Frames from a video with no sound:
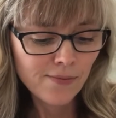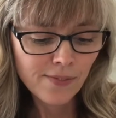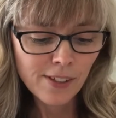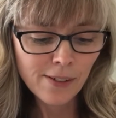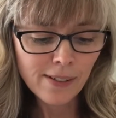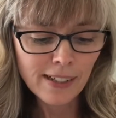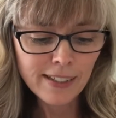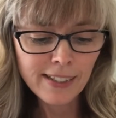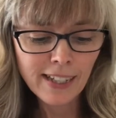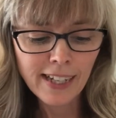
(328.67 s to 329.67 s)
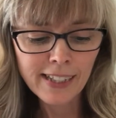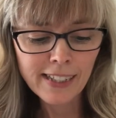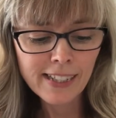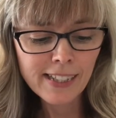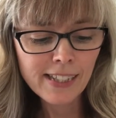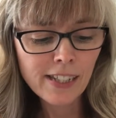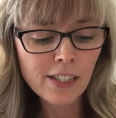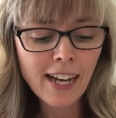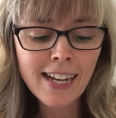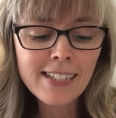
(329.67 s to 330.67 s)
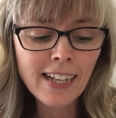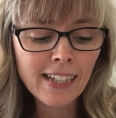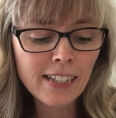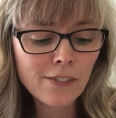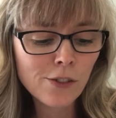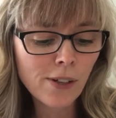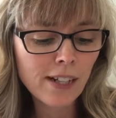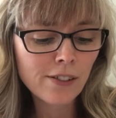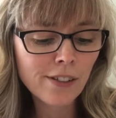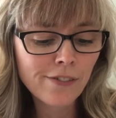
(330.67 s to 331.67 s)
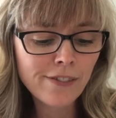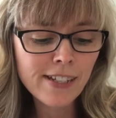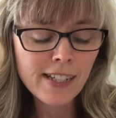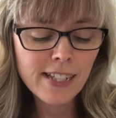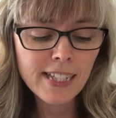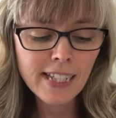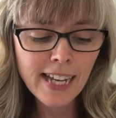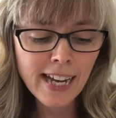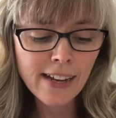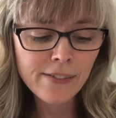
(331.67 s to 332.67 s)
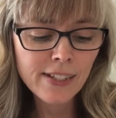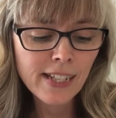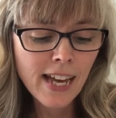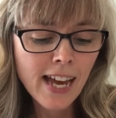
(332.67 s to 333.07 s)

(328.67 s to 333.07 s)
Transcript: Who else signed it? The Executive Director of Free the Slaves,